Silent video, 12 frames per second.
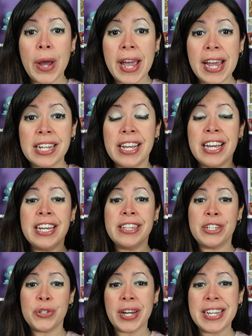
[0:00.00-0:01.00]
wait.
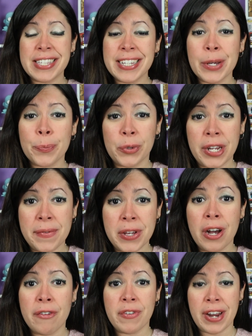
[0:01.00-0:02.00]
Did you guys see a
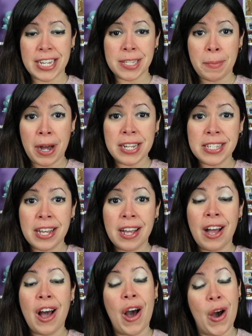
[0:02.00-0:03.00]
preview of next month?
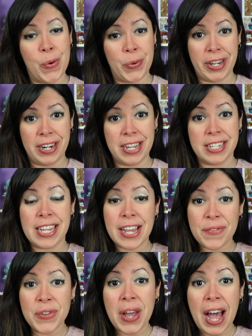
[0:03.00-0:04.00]
Oh goodness,
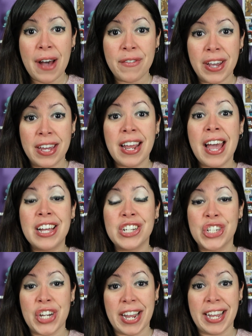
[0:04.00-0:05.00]
if you haven't,
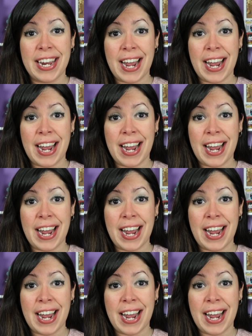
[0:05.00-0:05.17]
check